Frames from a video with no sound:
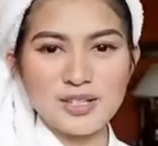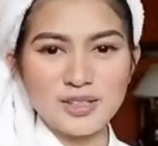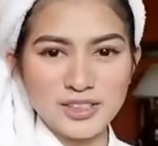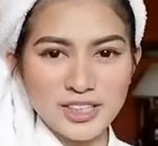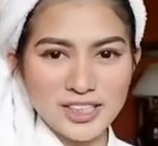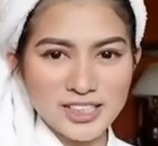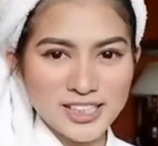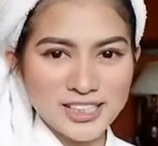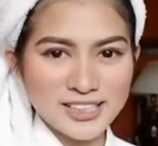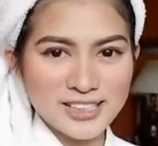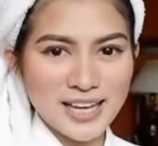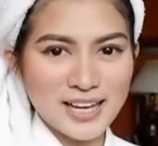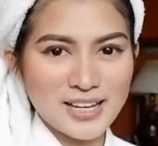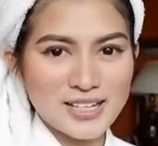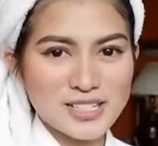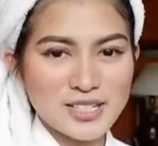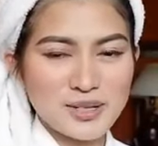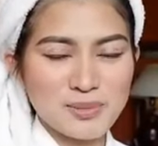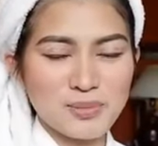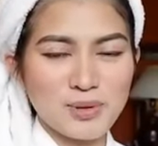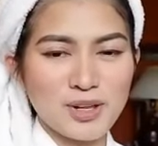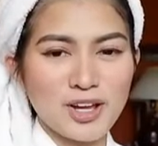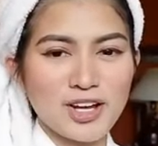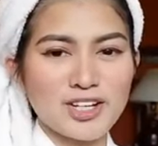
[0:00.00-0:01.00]
So, dun na tayo
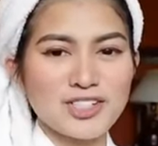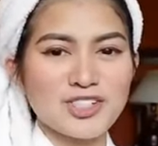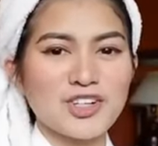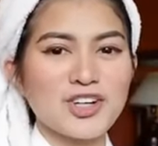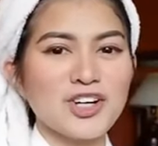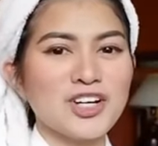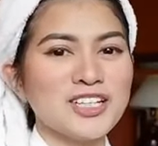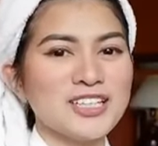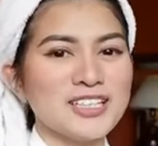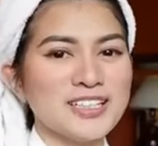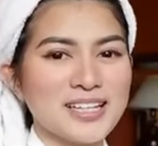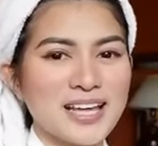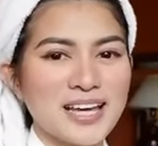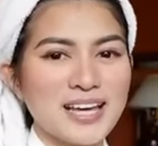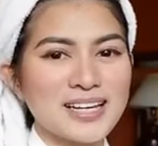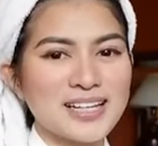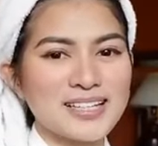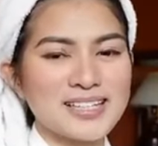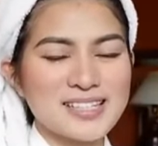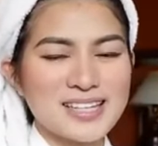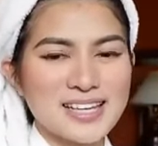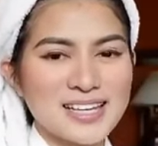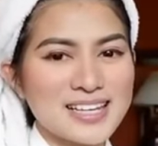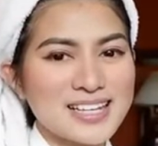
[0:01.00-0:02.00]
sa blush on.
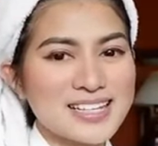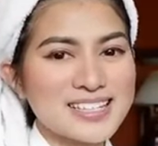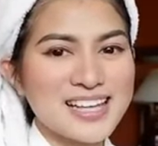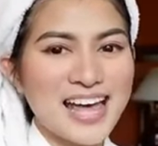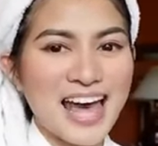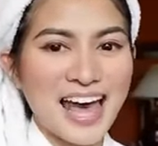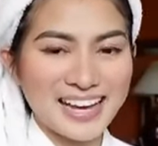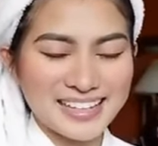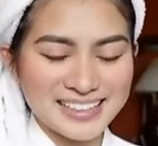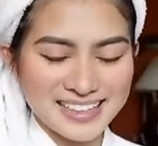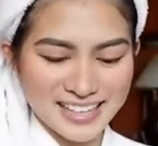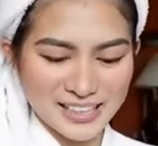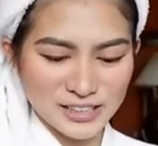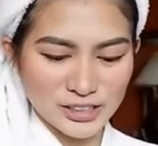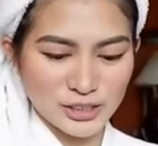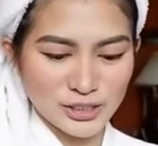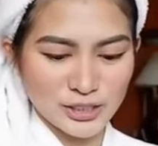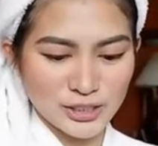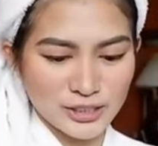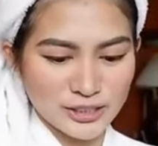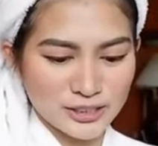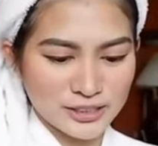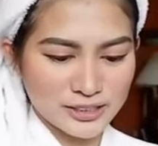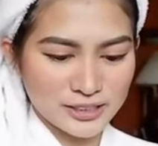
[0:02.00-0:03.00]
Next is
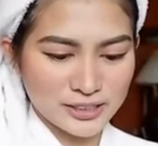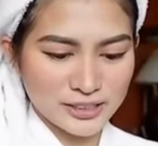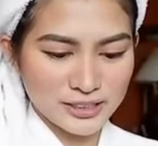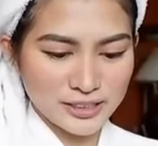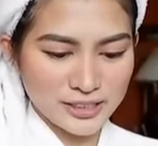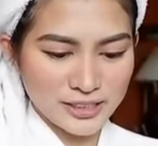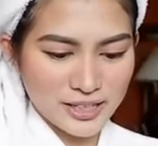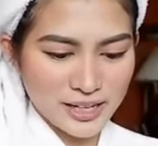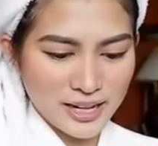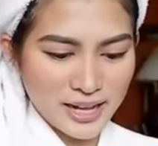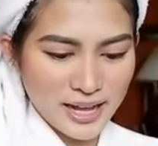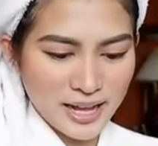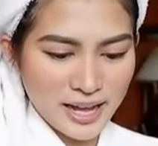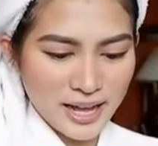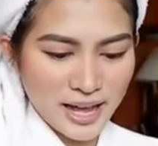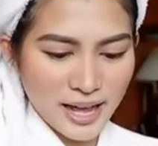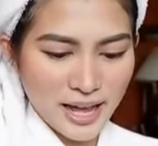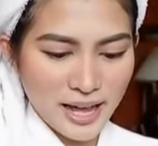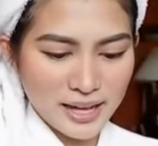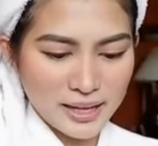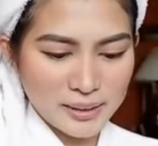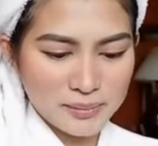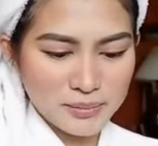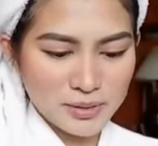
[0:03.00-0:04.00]
highlighter.
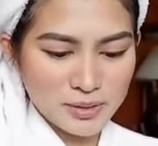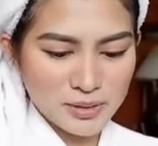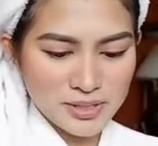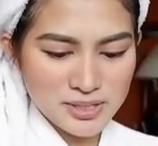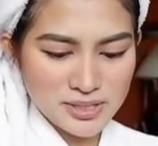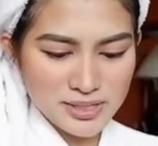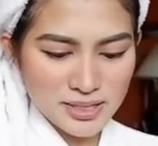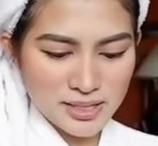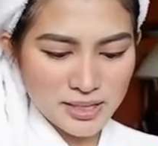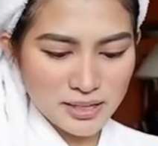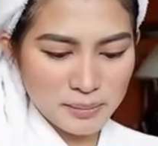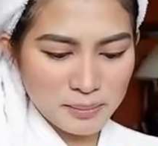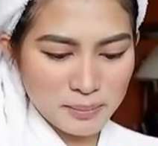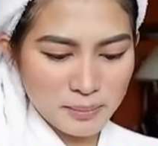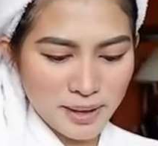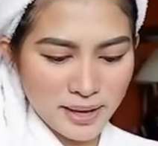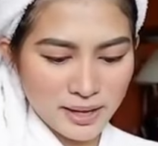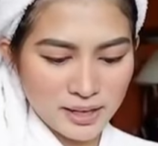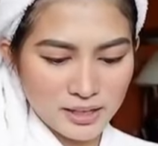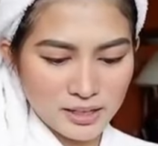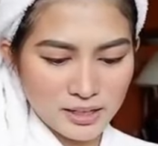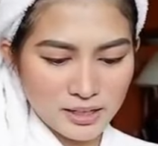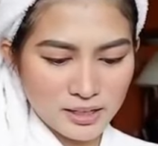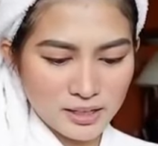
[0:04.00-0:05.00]
I'm using
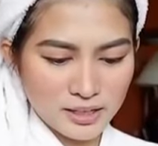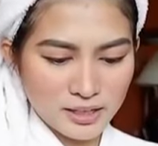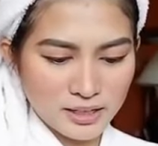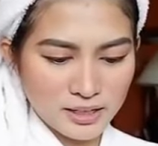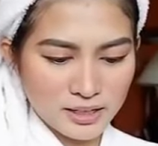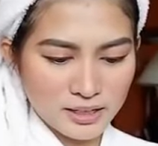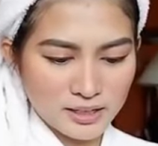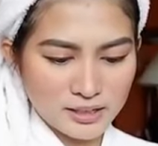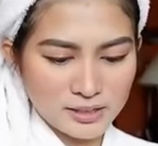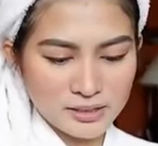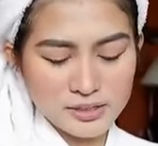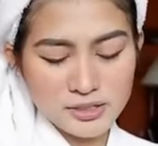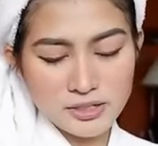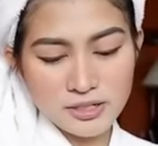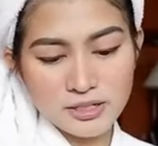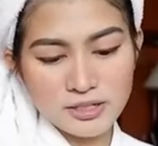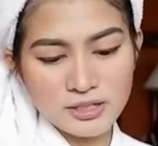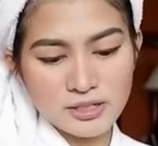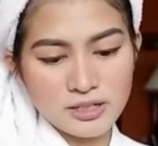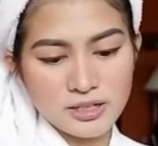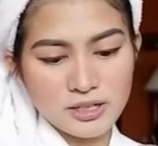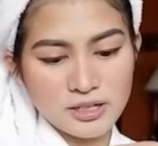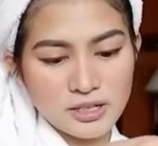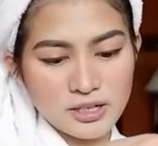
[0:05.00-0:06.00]
Becca
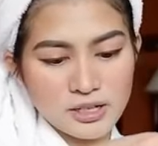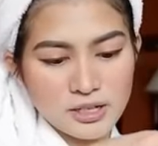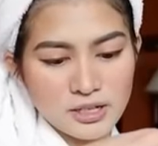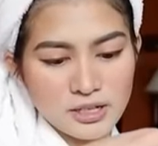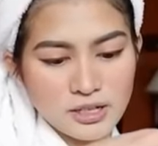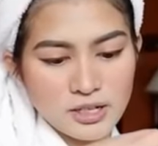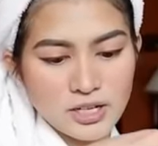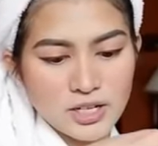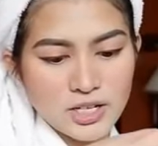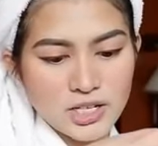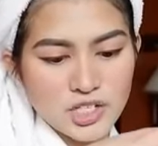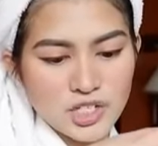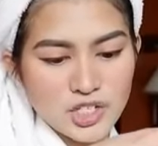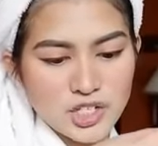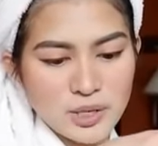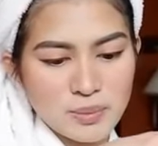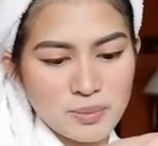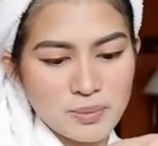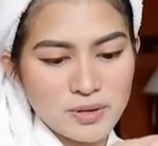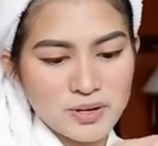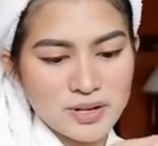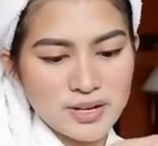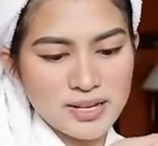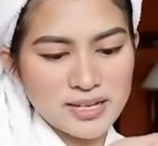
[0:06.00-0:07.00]

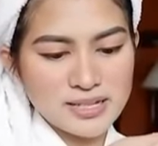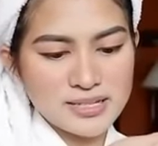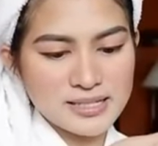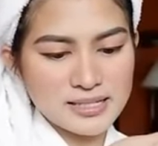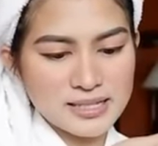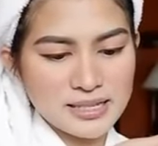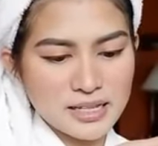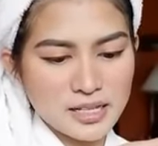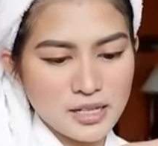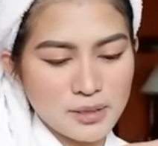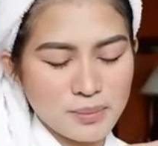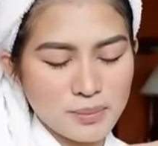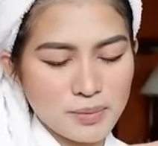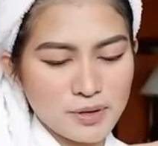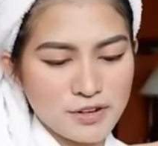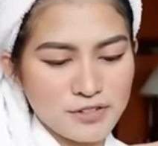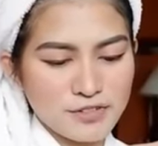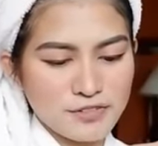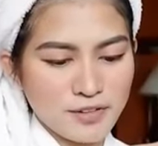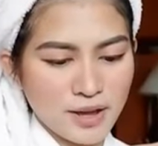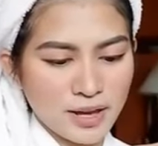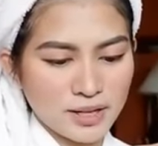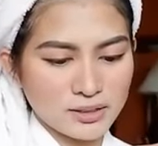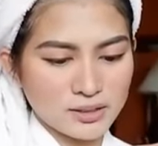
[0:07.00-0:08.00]
Shimmering Skin
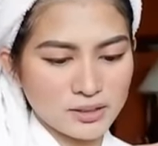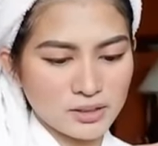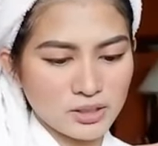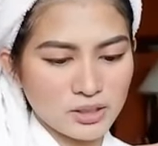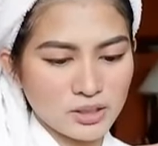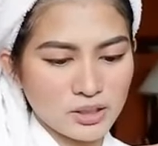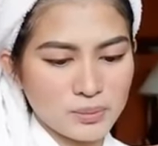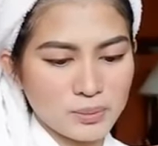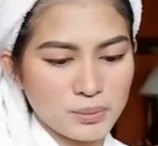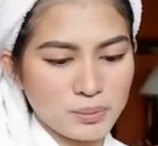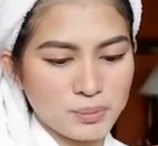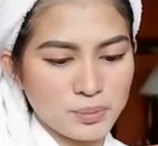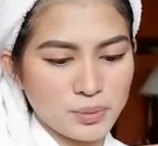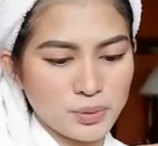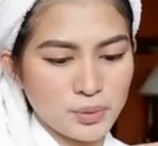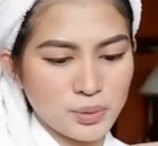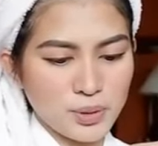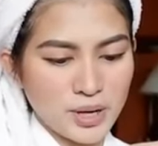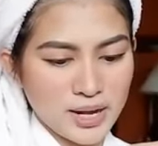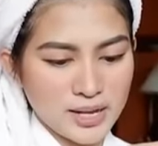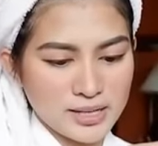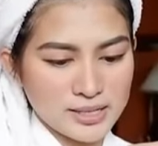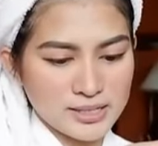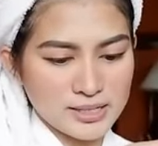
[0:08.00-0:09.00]
Perfector
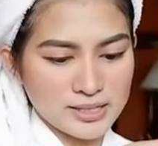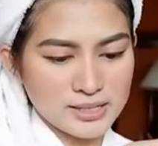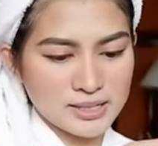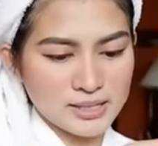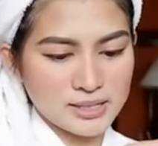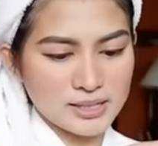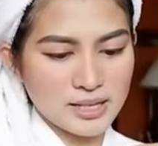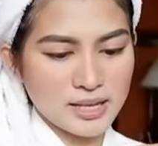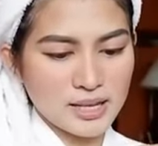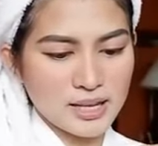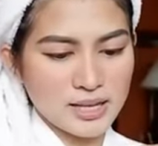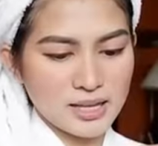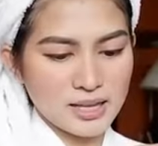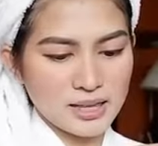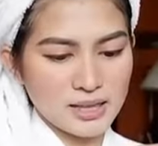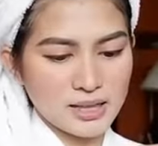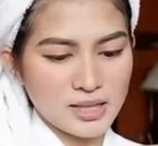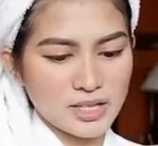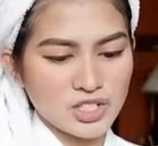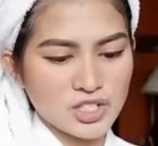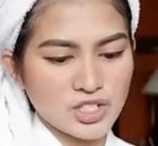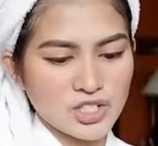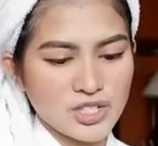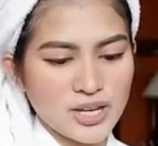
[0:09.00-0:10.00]
Pressed
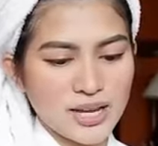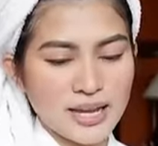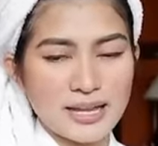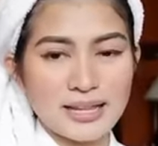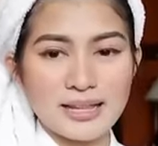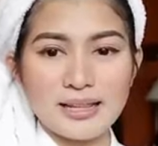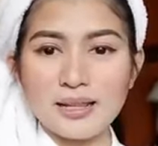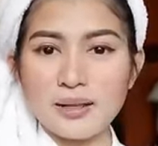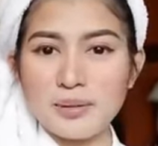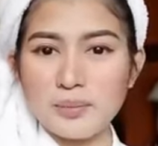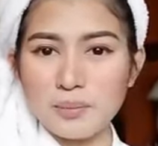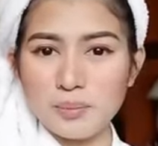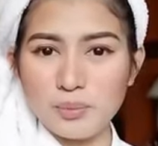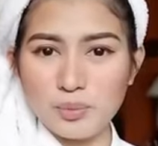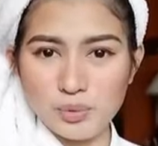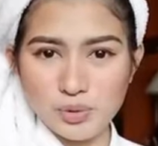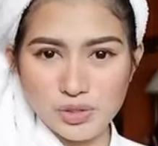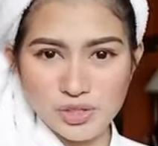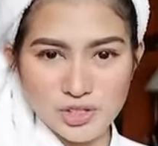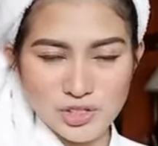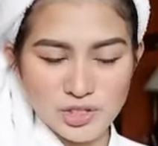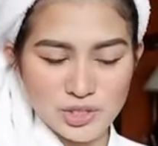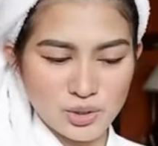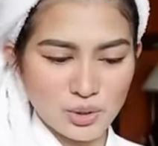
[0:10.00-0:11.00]
in the shade
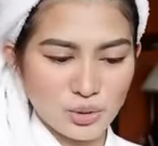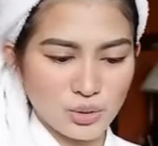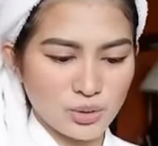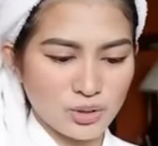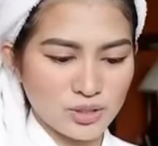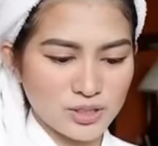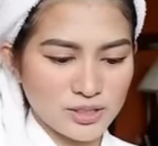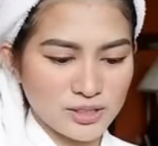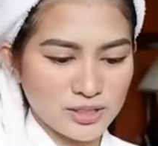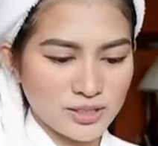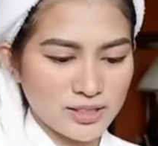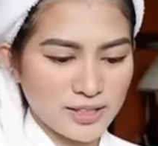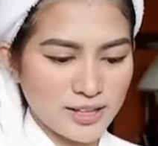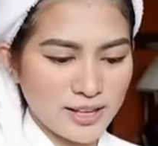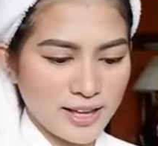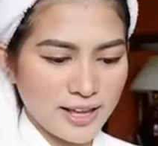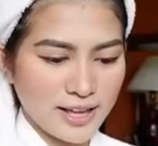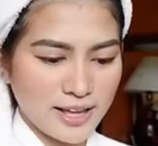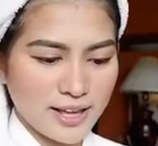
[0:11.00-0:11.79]
Moonstone.